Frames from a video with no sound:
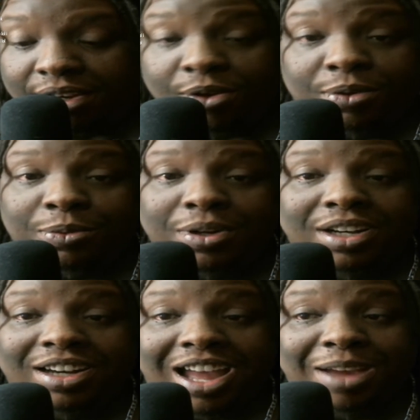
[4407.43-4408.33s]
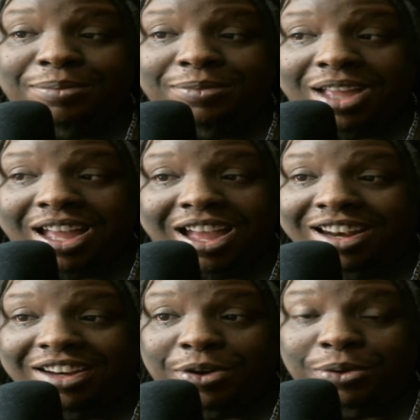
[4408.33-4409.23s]
No, it wouldn't. I
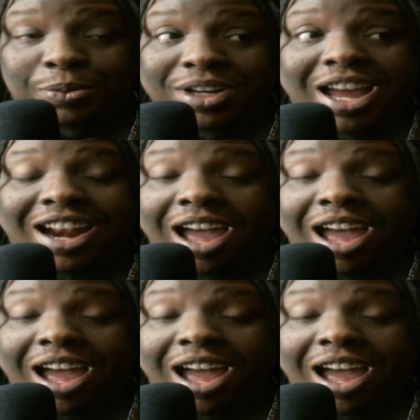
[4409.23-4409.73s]
know it would not.